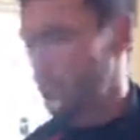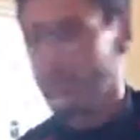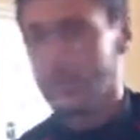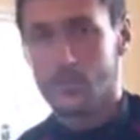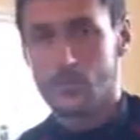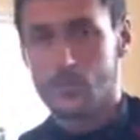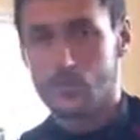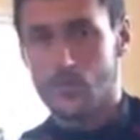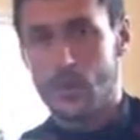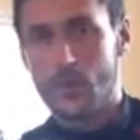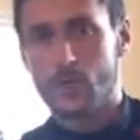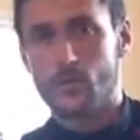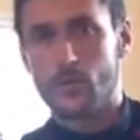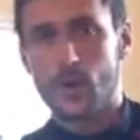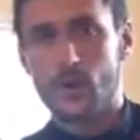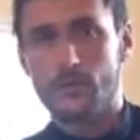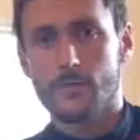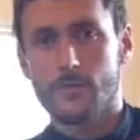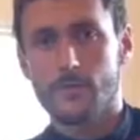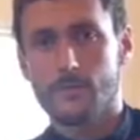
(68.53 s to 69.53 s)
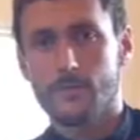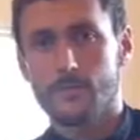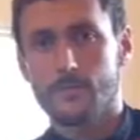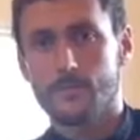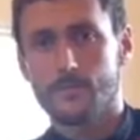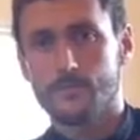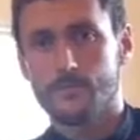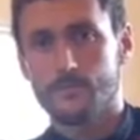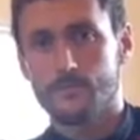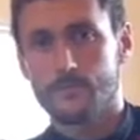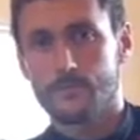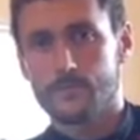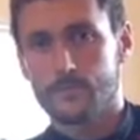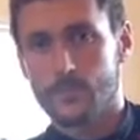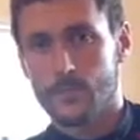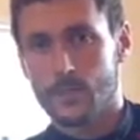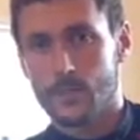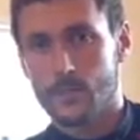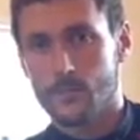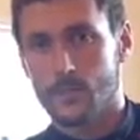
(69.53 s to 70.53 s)
the Trail Glove
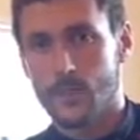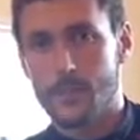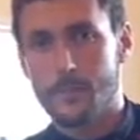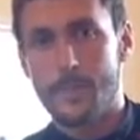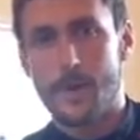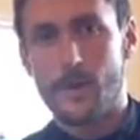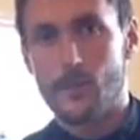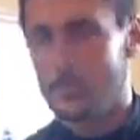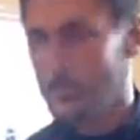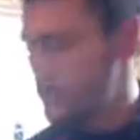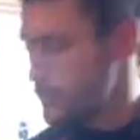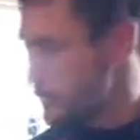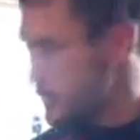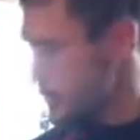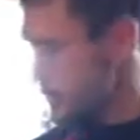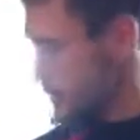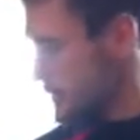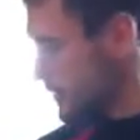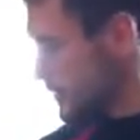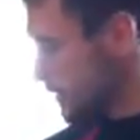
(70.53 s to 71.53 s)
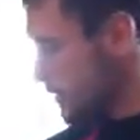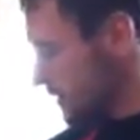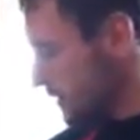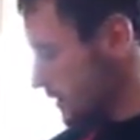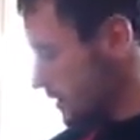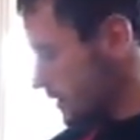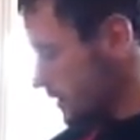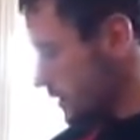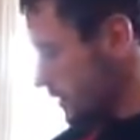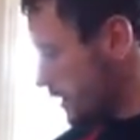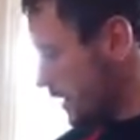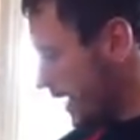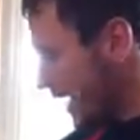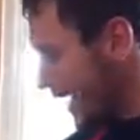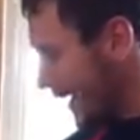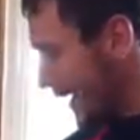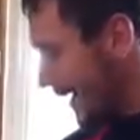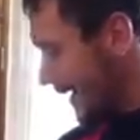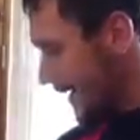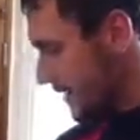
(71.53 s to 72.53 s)
by Merrell,
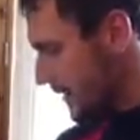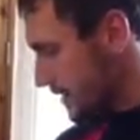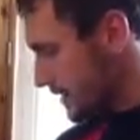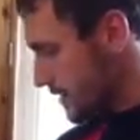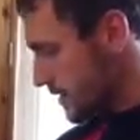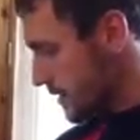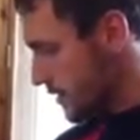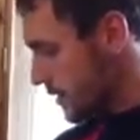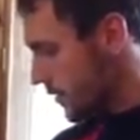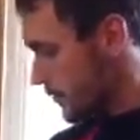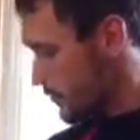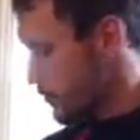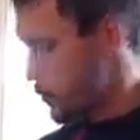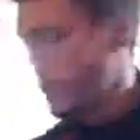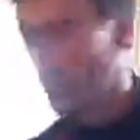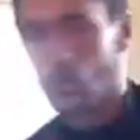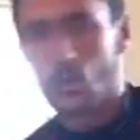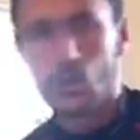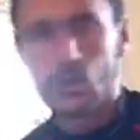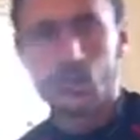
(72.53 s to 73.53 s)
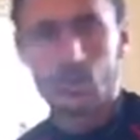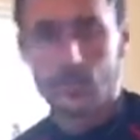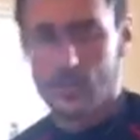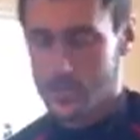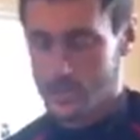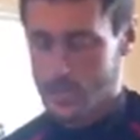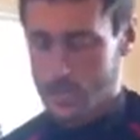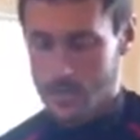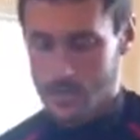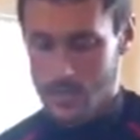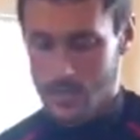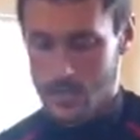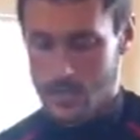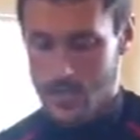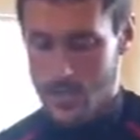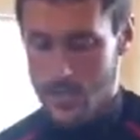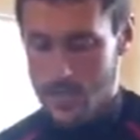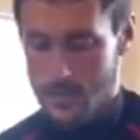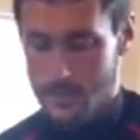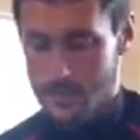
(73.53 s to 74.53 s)
and of course
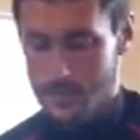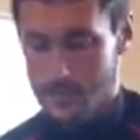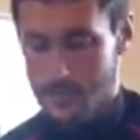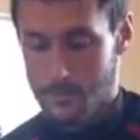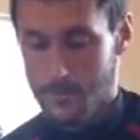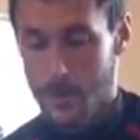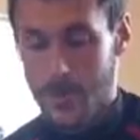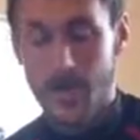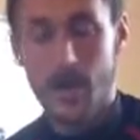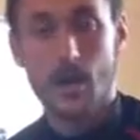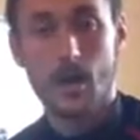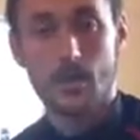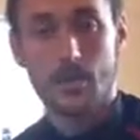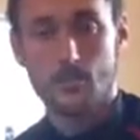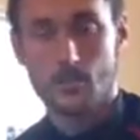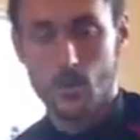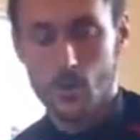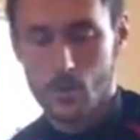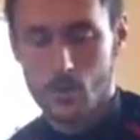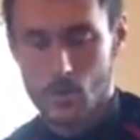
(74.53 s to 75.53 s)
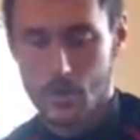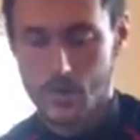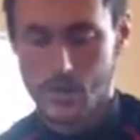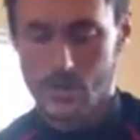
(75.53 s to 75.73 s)
my last blog,